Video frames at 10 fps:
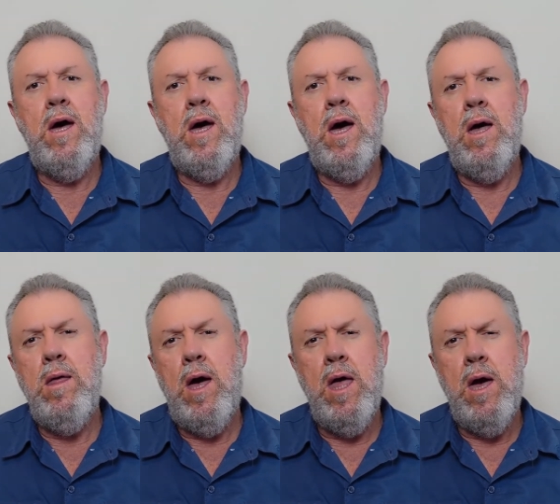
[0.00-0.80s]
I,
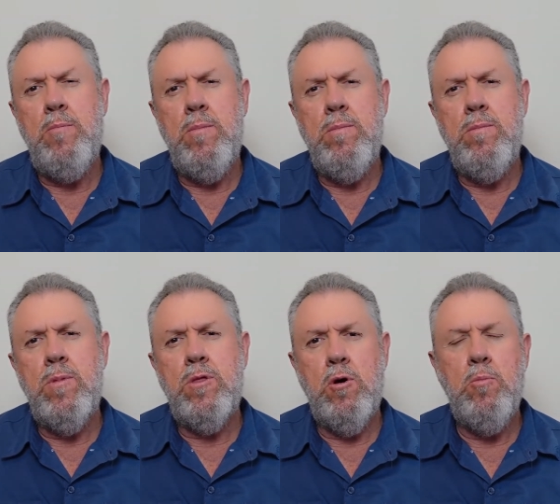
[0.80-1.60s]
I am
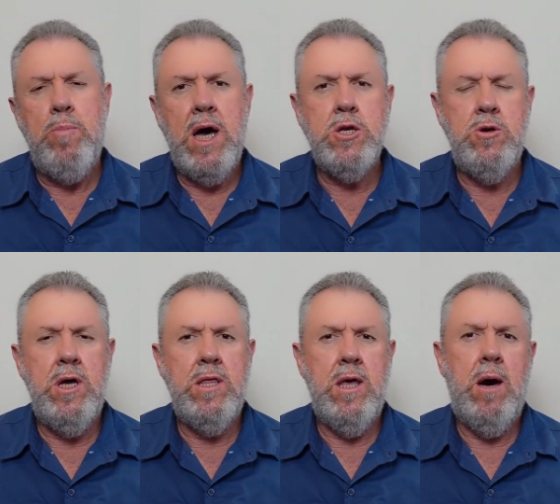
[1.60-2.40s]
so
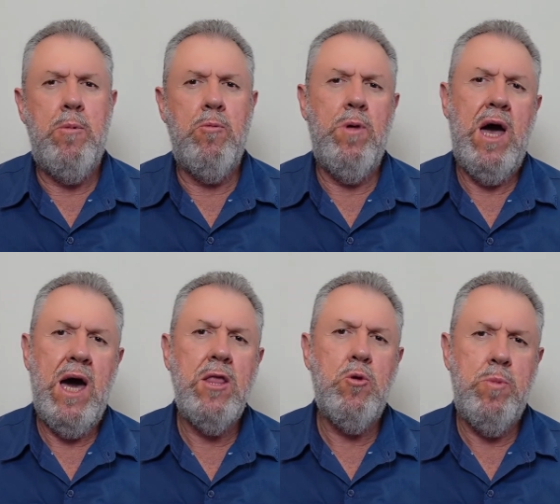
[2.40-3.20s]
passionate about
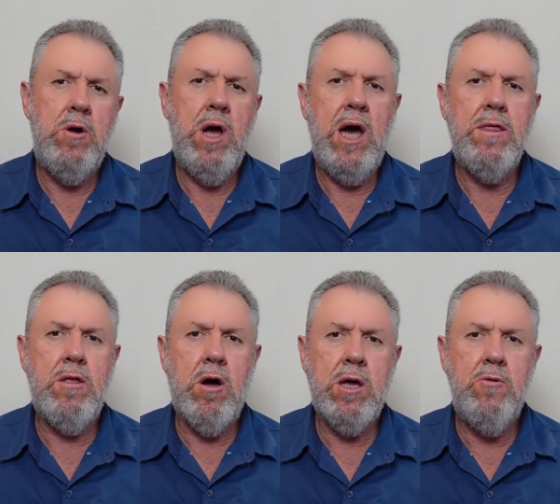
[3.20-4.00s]
high to very high
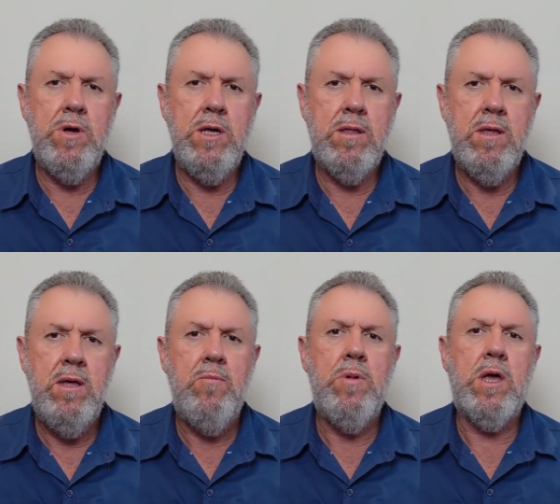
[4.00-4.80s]
stocking rates?
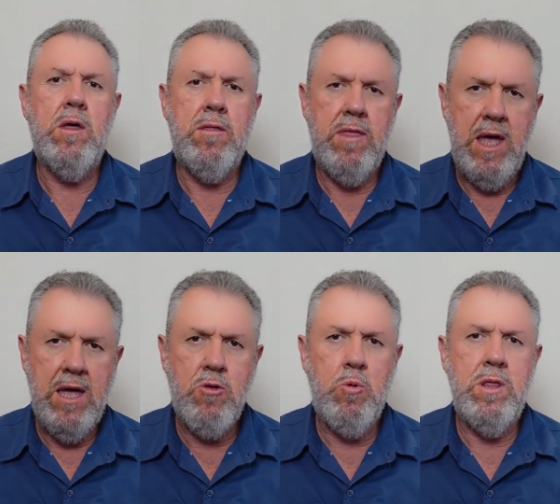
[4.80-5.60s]
Because
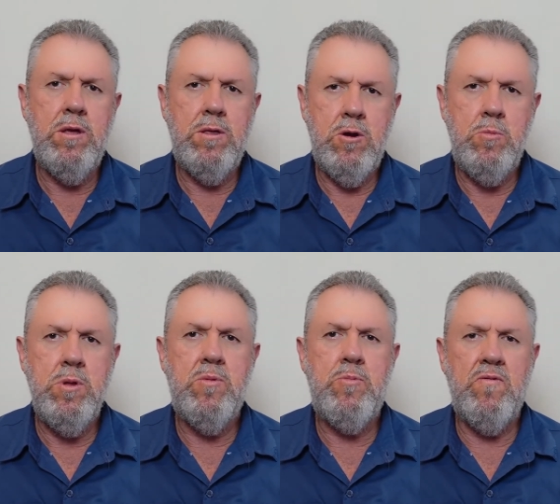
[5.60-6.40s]
that's what
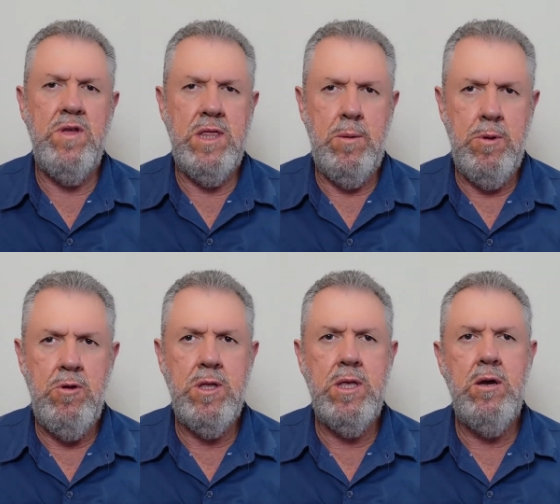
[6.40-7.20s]
determines
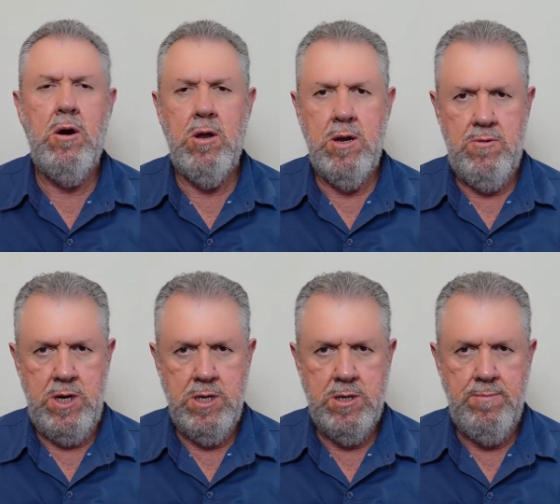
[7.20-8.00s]
profitability on a
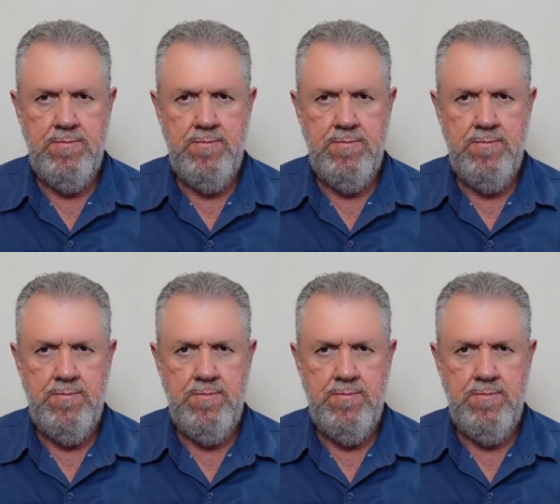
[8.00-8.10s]
ranch.